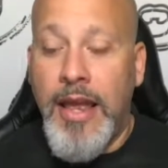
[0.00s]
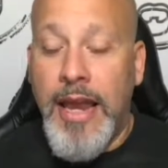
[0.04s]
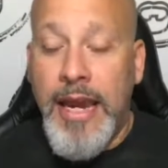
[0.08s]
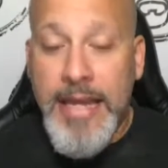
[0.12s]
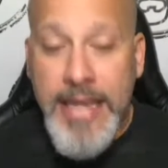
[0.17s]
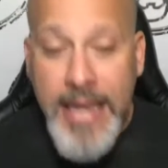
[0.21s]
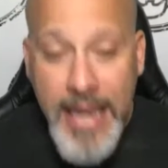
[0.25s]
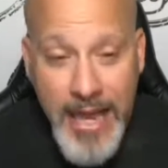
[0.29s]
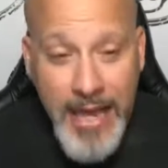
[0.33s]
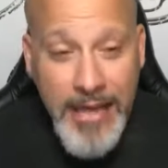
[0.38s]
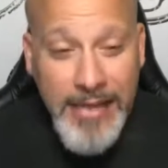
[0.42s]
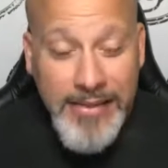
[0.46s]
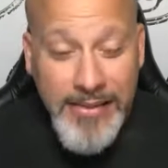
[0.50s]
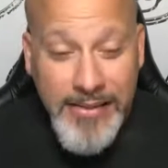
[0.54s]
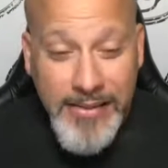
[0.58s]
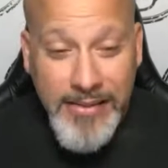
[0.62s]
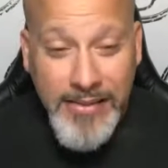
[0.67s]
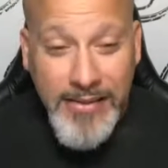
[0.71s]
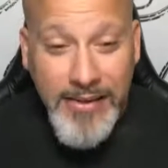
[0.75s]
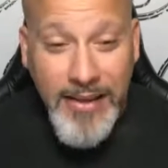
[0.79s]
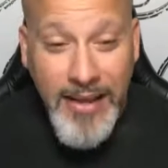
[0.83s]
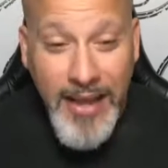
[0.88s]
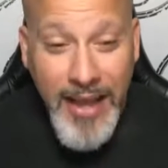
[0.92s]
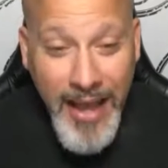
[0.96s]
And
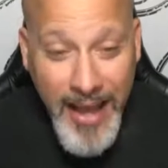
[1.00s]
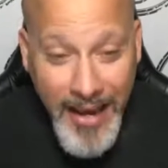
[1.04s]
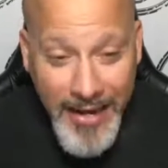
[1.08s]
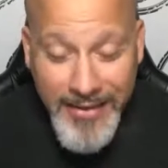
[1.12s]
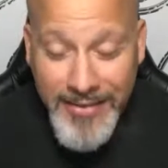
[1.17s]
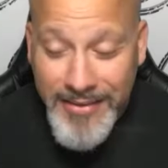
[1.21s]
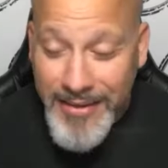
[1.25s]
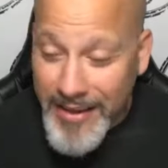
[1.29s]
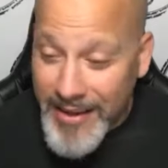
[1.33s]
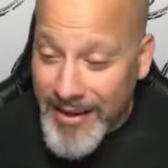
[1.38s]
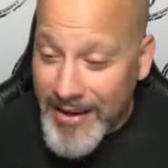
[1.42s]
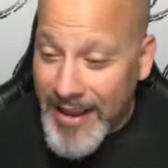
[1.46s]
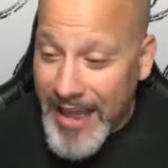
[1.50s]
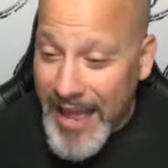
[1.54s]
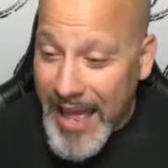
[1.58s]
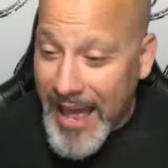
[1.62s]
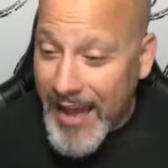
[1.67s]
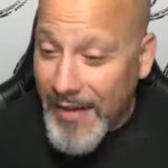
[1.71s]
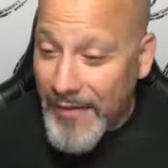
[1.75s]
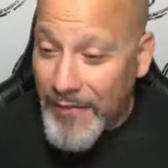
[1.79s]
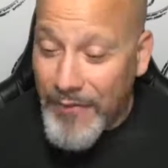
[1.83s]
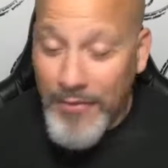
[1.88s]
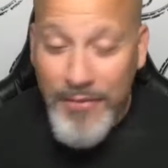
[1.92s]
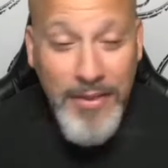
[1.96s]
yes, I did
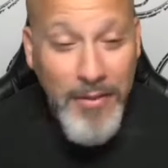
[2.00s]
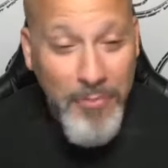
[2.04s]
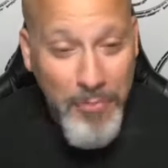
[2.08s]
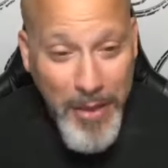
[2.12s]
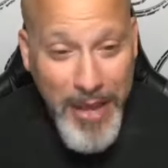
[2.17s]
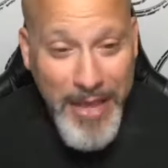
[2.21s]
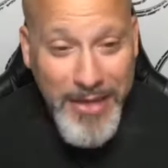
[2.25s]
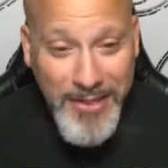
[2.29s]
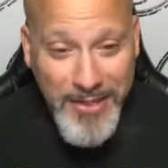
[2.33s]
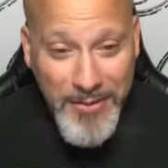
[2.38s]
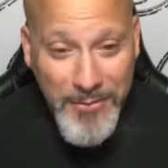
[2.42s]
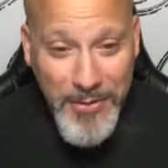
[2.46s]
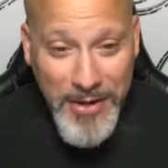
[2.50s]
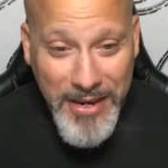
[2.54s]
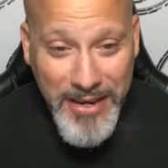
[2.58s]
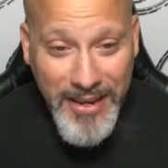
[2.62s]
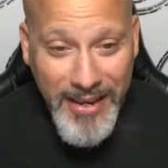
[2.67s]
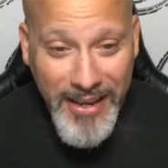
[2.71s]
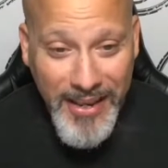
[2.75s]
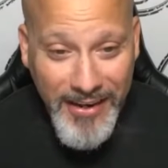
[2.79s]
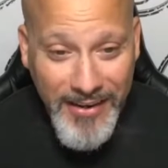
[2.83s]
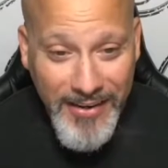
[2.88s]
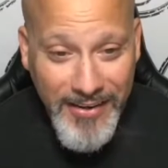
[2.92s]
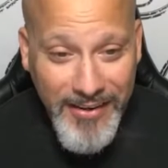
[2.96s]
have the best
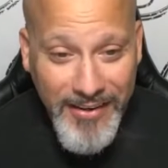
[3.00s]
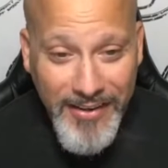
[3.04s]
weekend.